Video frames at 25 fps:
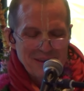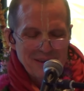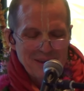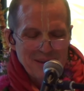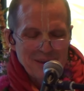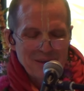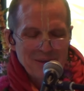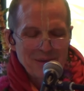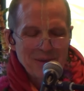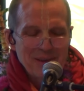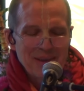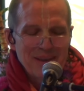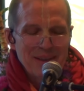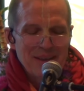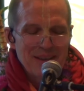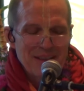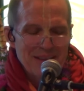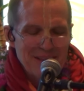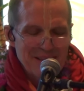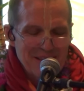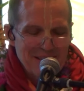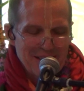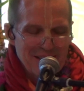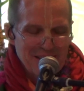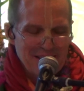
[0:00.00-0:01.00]
During
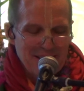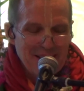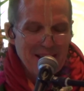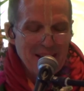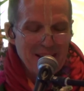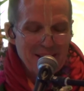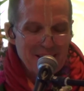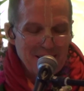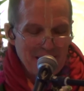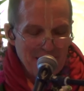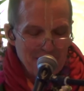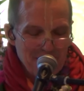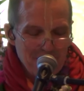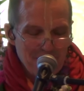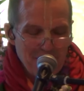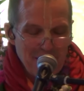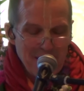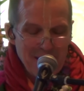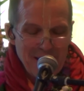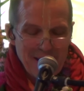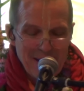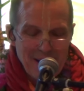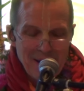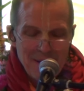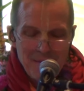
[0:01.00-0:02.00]
this Kirtan
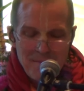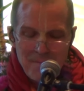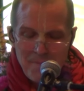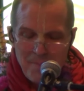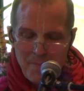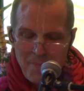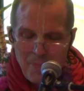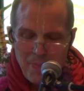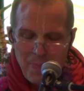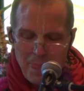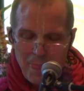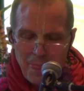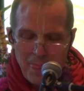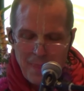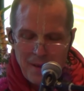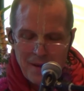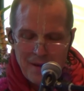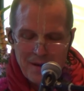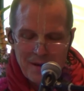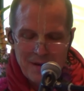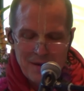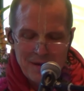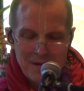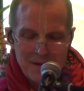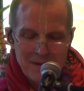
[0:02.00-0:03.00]
mela,
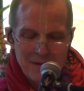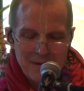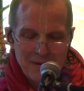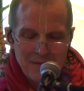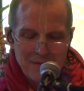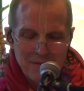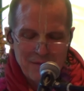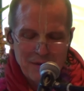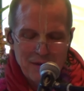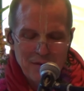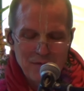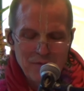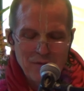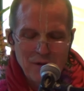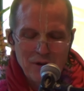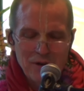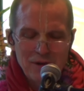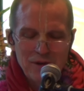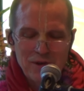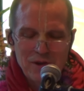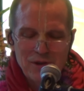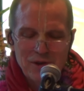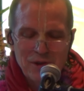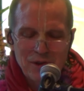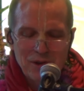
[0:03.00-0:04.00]
we want
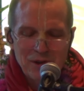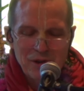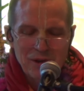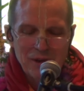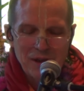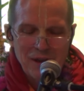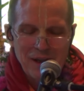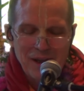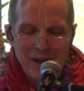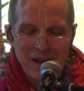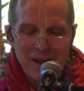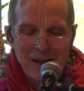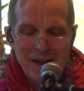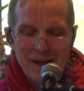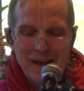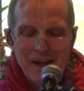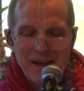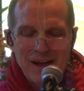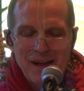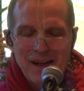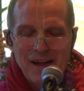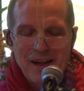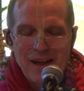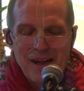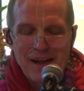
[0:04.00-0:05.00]
to
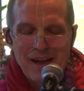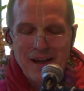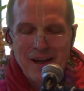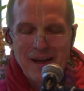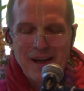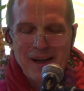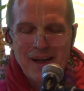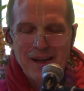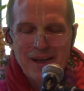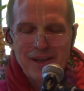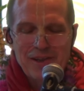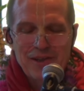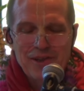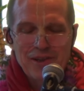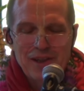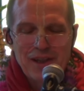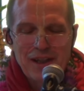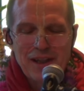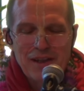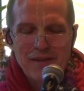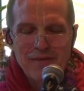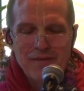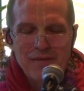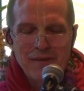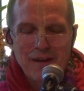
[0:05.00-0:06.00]

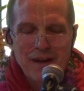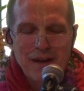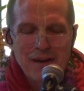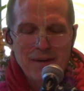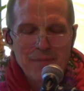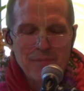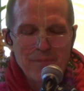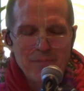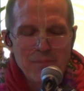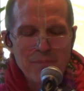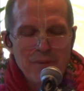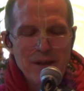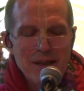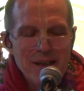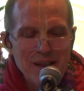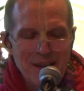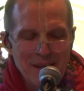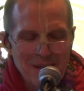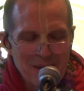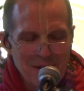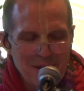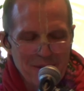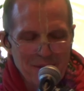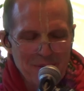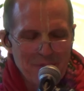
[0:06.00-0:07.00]
achieve a meal.
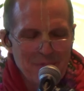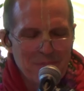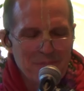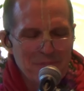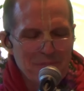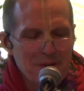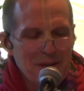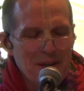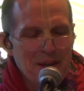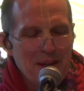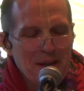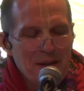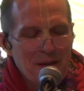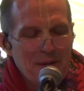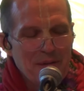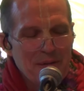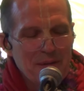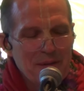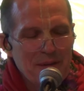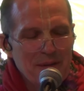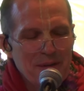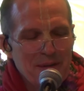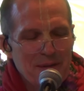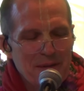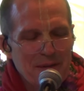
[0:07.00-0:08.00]

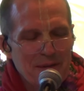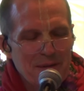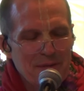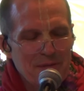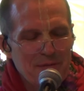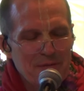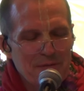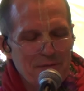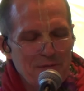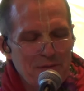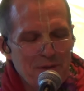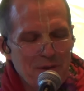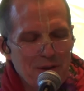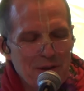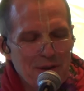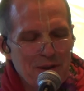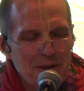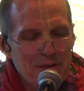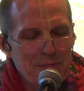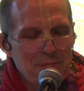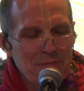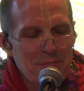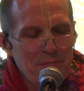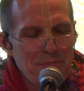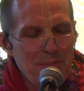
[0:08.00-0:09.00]
The word
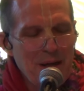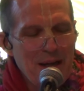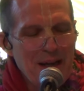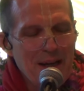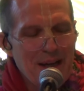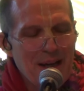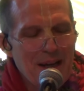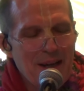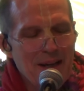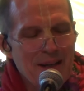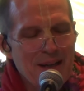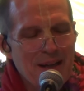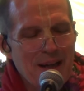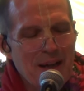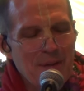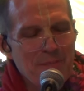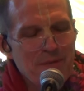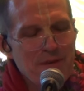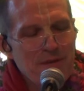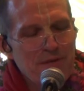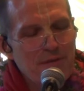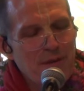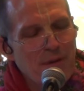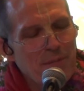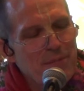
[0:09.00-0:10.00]
mela comes
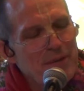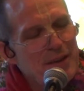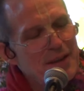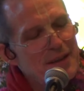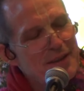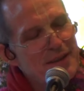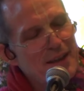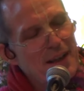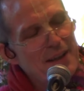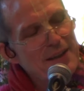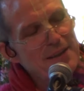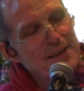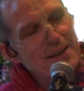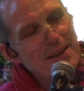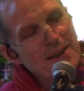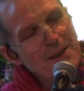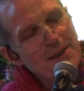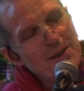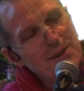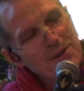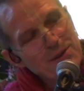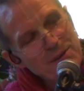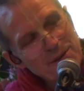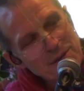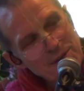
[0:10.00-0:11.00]
from the Sanskrit
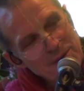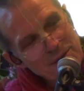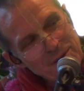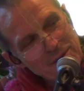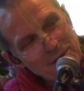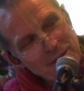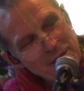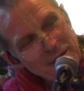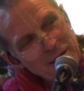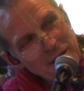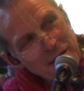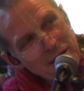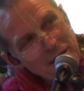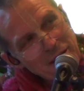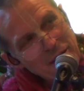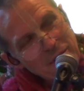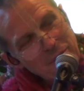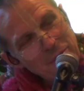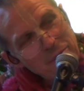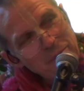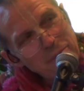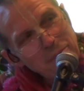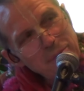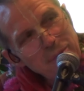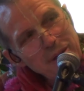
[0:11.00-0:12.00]
root
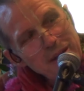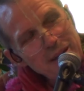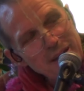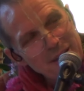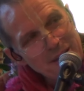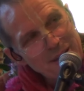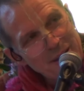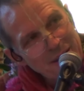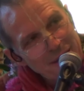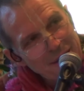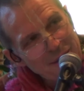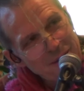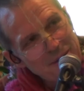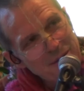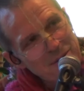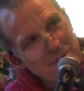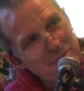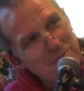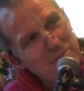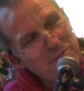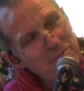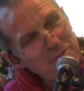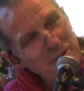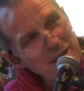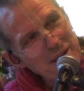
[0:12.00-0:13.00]
meal.
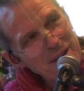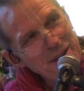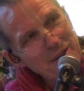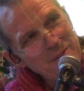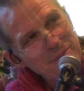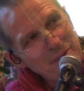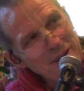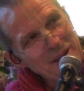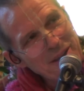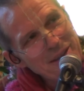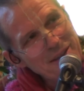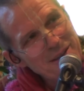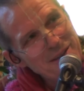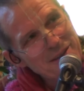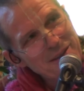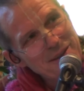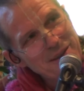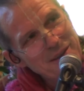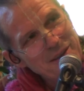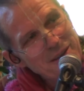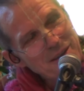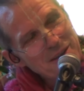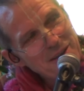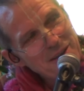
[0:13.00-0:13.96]
Meal means